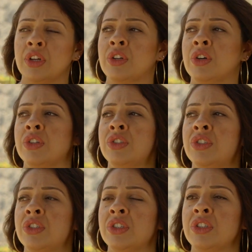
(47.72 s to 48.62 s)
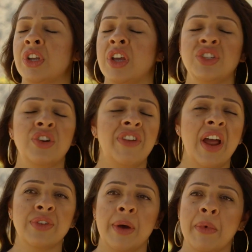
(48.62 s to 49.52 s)
because, you know, he's not
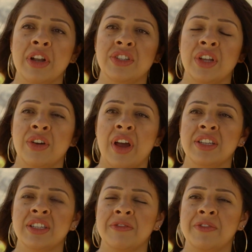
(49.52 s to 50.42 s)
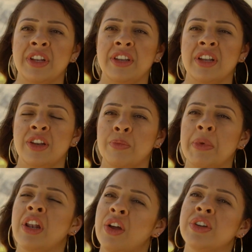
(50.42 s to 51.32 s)
around that much, so I end up feeling a little
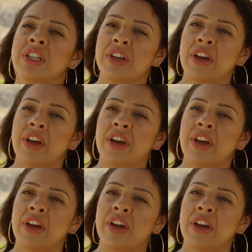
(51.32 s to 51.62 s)
bit alone at